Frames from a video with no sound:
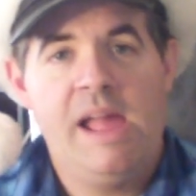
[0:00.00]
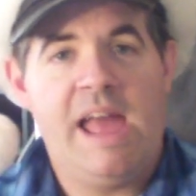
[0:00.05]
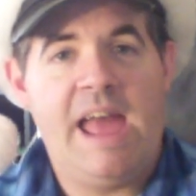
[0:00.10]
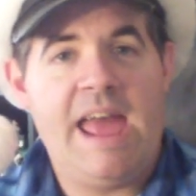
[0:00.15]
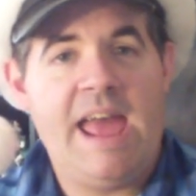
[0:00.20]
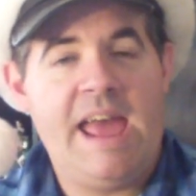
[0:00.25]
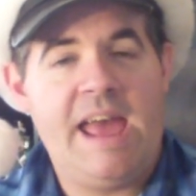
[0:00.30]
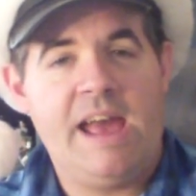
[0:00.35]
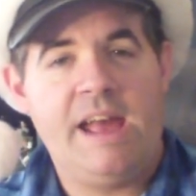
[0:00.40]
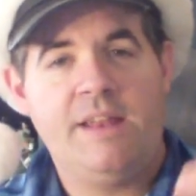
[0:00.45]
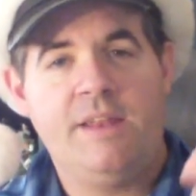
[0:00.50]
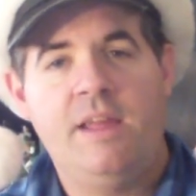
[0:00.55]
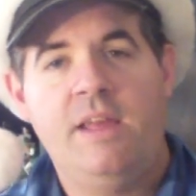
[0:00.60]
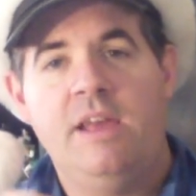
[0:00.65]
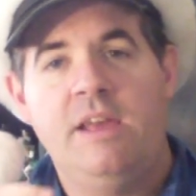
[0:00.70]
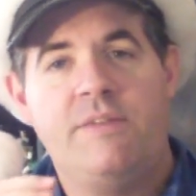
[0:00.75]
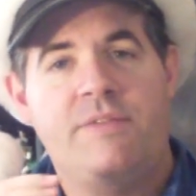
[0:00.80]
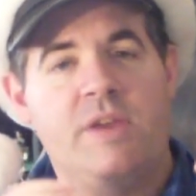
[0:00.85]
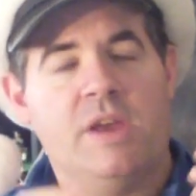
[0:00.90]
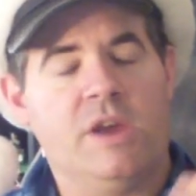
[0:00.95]
And
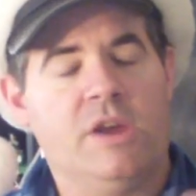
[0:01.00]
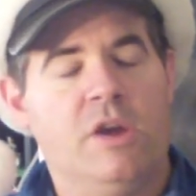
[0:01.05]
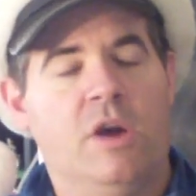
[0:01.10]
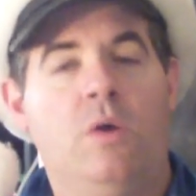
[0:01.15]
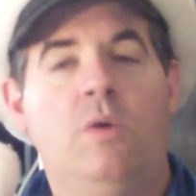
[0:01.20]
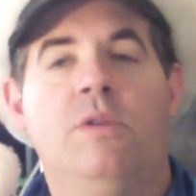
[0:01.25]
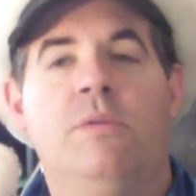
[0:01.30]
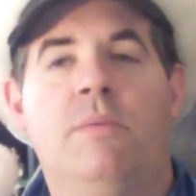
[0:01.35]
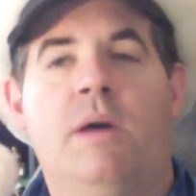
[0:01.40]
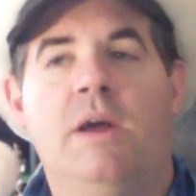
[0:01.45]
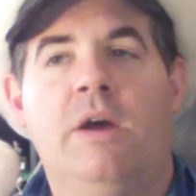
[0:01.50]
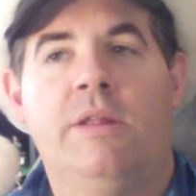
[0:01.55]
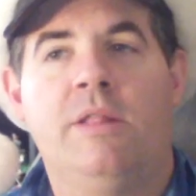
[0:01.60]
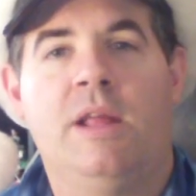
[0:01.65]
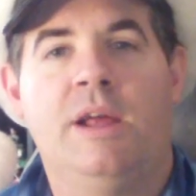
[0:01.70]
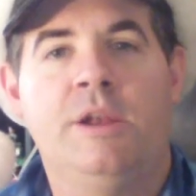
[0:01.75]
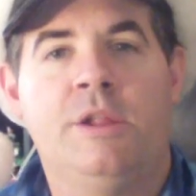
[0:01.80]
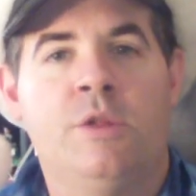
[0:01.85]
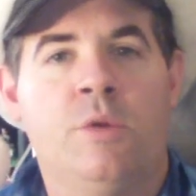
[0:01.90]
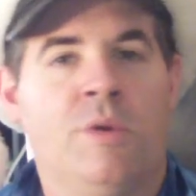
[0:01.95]
if you go to my
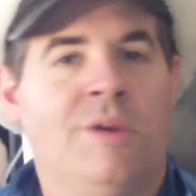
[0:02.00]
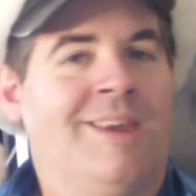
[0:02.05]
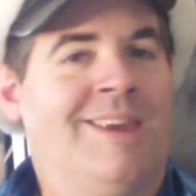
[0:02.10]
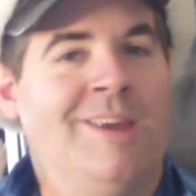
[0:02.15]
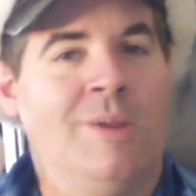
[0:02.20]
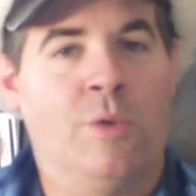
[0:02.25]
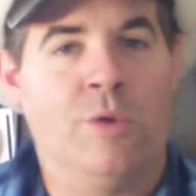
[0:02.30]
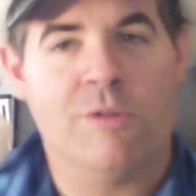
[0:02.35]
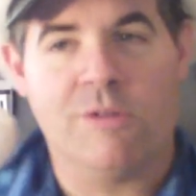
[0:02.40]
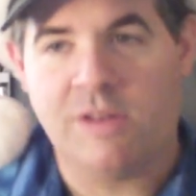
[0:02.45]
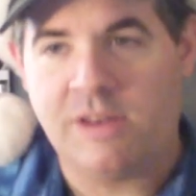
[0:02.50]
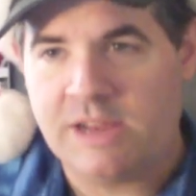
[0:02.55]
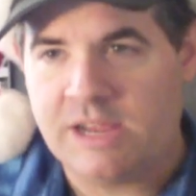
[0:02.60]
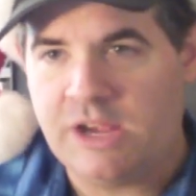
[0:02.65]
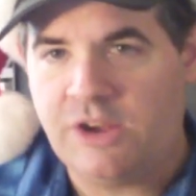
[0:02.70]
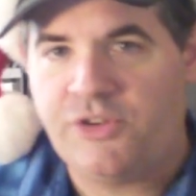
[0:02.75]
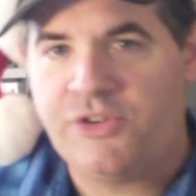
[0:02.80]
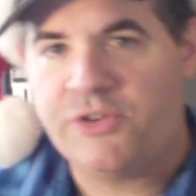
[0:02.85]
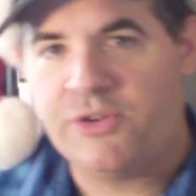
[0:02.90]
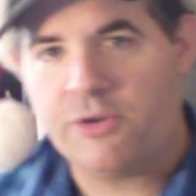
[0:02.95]
online store, you can order a
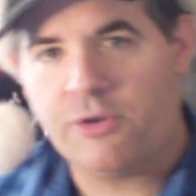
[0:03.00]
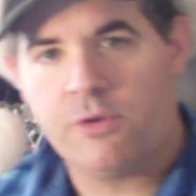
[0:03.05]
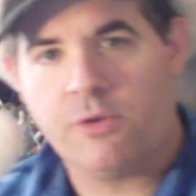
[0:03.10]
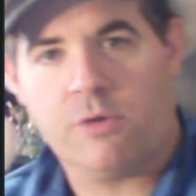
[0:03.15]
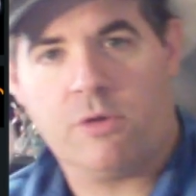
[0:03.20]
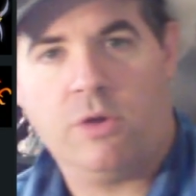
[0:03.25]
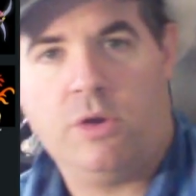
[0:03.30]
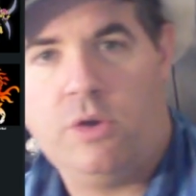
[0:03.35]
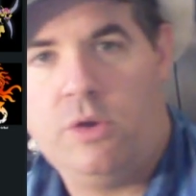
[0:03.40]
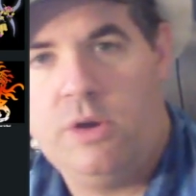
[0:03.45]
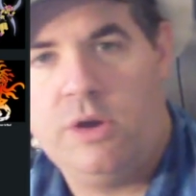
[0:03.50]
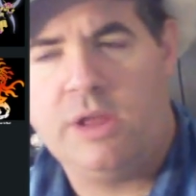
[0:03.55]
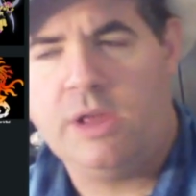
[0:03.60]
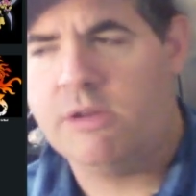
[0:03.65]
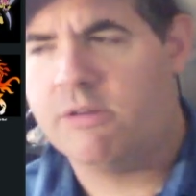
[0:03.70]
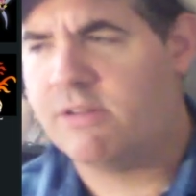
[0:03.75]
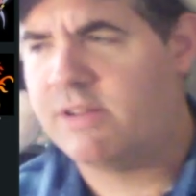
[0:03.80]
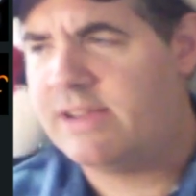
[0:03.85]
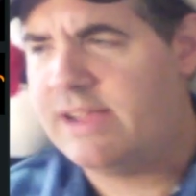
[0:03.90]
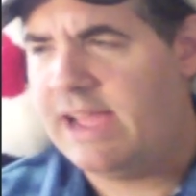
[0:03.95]
t-shirt or a
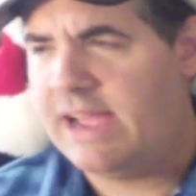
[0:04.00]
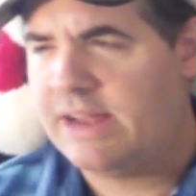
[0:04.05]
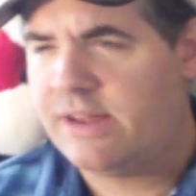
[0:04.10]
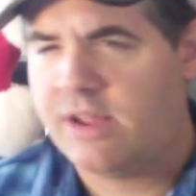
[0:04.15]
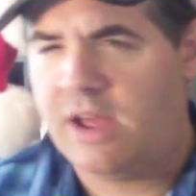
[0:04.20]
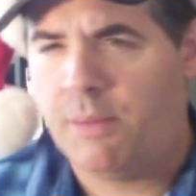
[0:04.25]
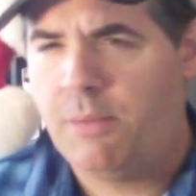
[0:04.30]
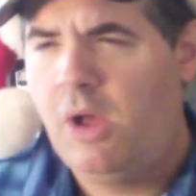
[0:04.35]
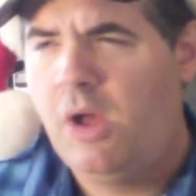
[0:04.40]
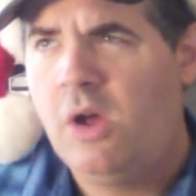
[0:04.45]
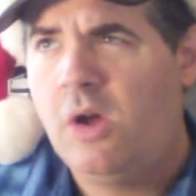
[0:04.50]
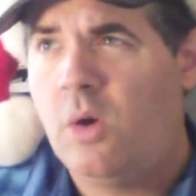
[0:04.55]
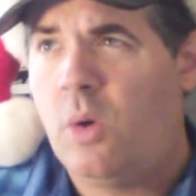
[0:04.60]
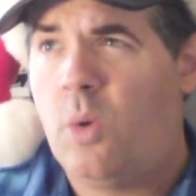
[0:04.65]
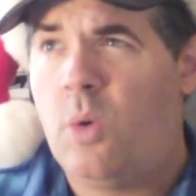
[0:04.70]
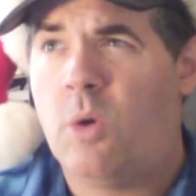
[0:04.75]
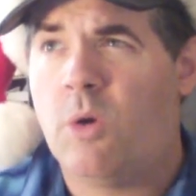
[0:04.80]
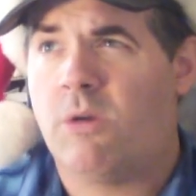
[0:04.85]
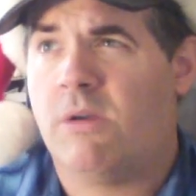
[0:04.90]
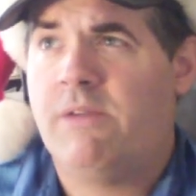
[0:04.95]
hoodie or a tank top
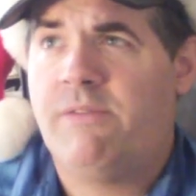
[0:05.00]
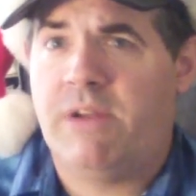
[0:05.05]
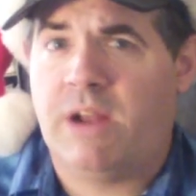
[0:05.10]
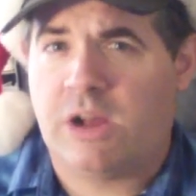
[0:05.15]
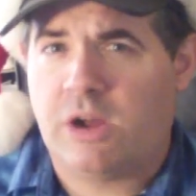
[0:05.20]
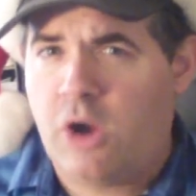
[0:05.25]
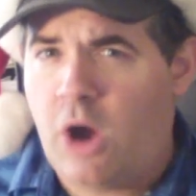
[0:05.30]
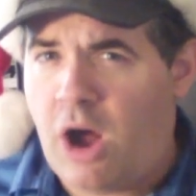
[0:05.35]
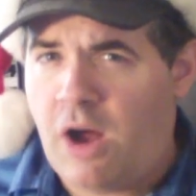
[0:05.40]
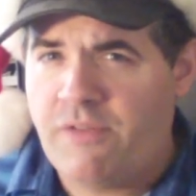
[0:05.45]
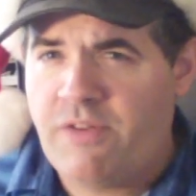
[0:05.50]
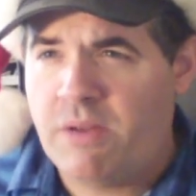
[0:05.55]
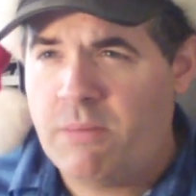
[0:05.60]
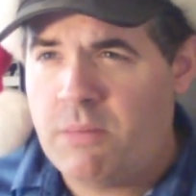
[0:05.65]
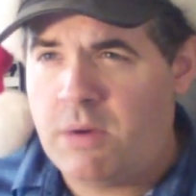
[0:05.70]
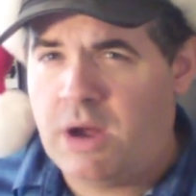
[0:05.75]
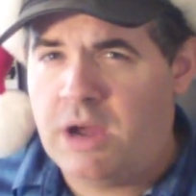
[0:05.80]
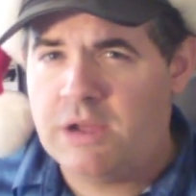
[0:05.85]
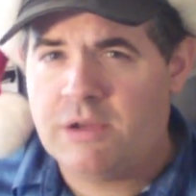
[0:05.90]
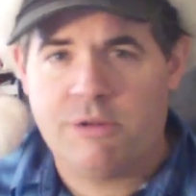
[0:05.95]
or even a coffee
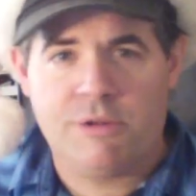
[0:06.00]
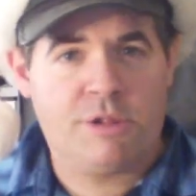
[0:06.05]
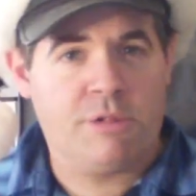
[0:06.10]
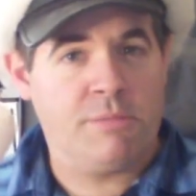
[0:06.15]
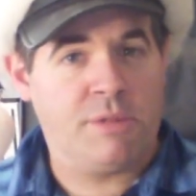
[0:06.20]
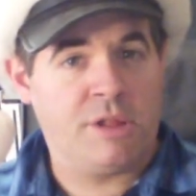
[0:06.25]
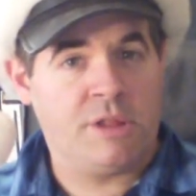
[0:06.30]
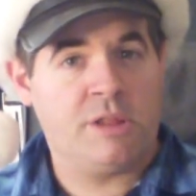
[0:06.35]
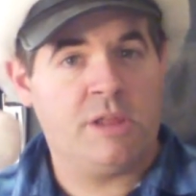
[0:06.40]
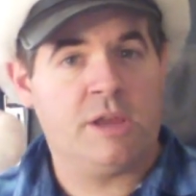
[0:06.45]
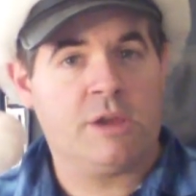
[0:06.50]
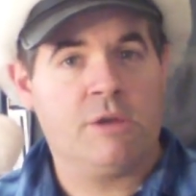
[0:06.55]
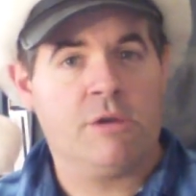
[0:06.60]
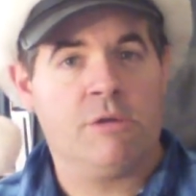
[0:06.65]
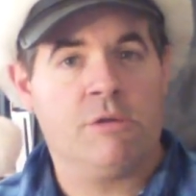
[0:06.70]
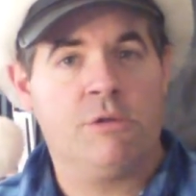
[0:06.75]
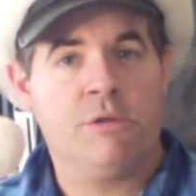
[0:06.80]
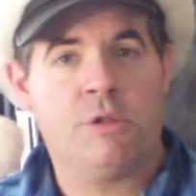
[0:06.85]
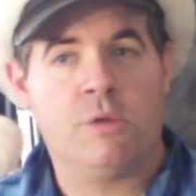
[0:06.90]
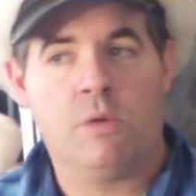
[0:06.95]
mug or some
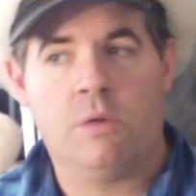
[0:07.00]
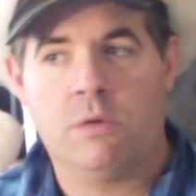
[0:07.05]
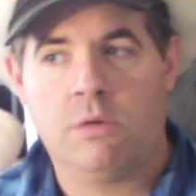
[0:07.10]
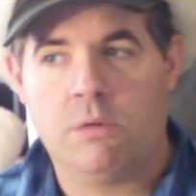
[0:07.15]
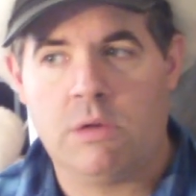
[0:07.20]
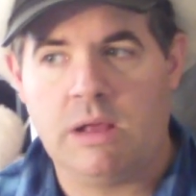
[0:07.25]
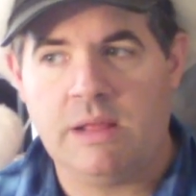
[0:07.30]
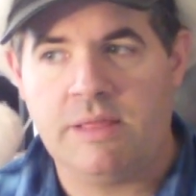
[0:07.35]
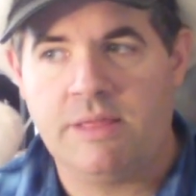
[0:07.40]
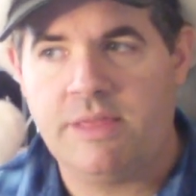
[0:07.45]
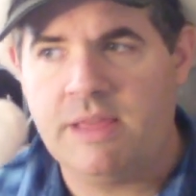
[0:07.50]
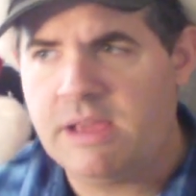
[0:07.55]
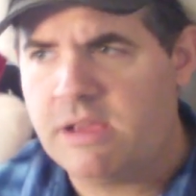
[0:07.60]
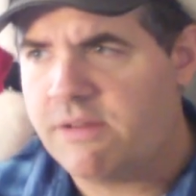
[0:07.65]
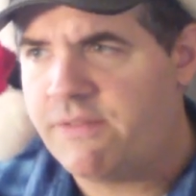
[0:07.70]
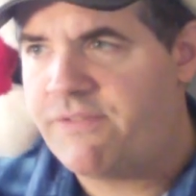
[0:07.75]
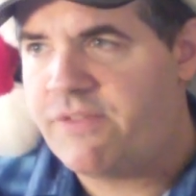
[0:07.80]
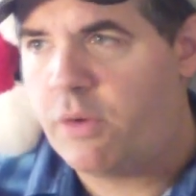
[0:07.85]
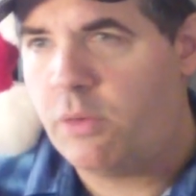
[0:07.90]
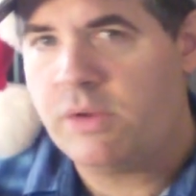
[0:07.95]
stickers or I
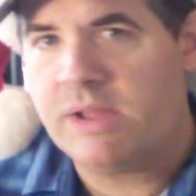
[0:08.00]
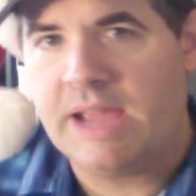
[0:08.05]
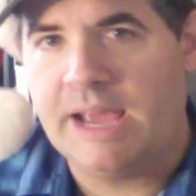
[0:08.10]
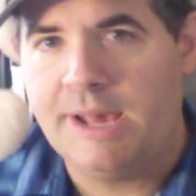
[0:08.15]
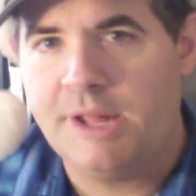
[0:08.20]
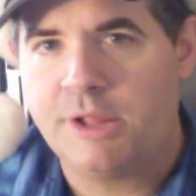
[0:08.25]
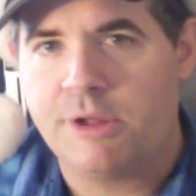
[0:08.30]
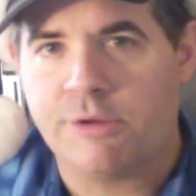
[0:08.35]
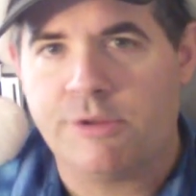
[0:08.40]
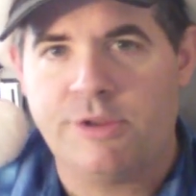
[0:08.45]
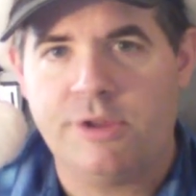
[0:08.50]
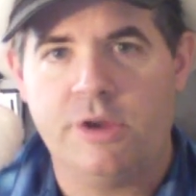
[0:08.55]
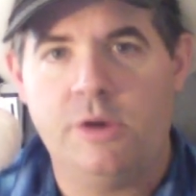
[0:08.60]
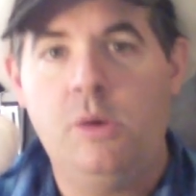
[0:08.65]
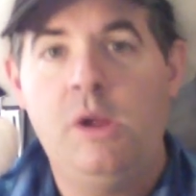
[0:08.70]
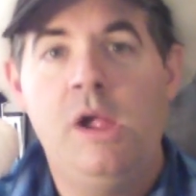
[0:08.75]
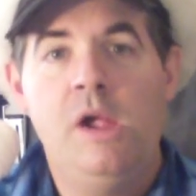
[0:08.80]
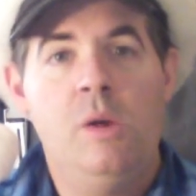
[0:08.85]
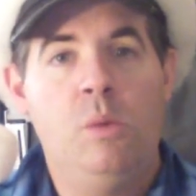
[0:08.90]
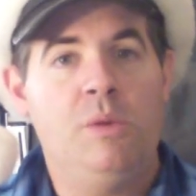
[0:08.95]
think a phone case or
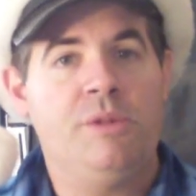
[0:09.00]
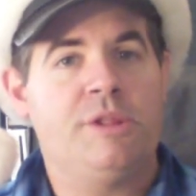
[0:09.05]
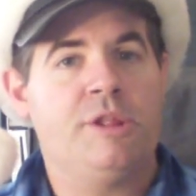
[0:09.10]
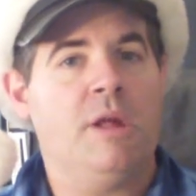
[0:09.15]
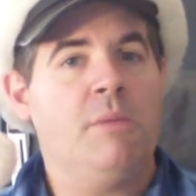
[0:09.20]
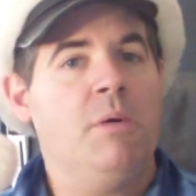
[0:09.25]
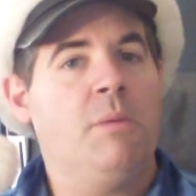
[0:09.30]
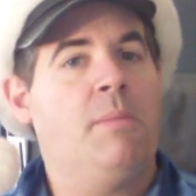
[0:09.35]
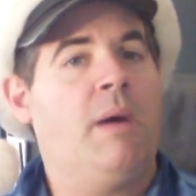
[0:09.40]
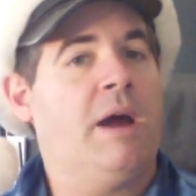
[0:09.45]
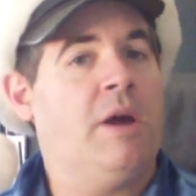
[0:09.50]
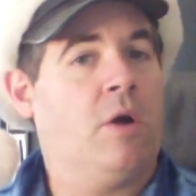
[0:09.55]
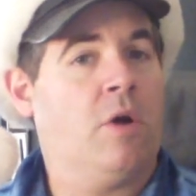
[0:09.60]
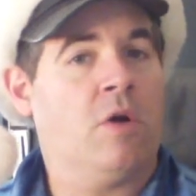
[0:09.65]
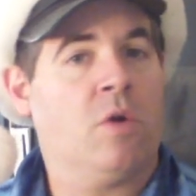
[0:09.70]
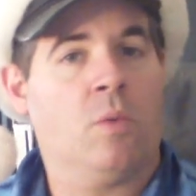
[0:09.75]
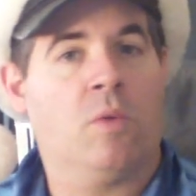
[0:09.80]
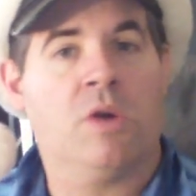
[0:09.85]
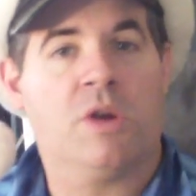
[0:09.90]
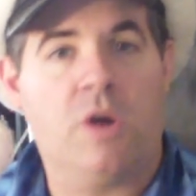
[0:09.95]
two with some of my
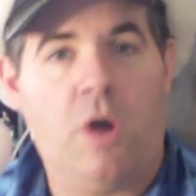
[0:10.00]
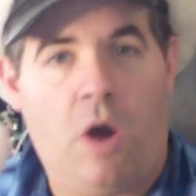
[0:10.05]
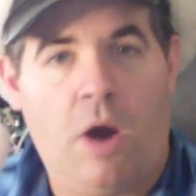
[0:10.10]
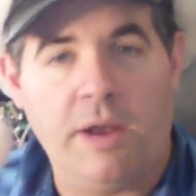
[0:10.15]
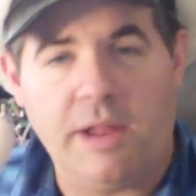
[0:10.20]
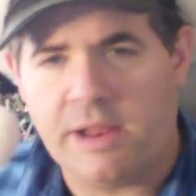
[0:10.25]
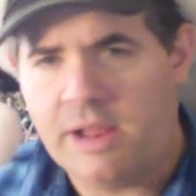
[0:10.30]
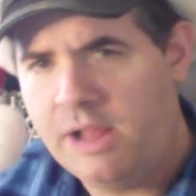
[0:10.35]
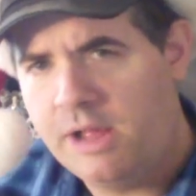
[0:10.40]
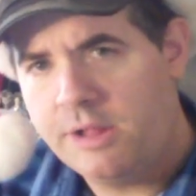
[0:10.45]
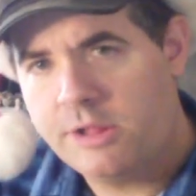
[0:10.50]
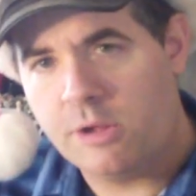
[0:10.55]
artwork on it.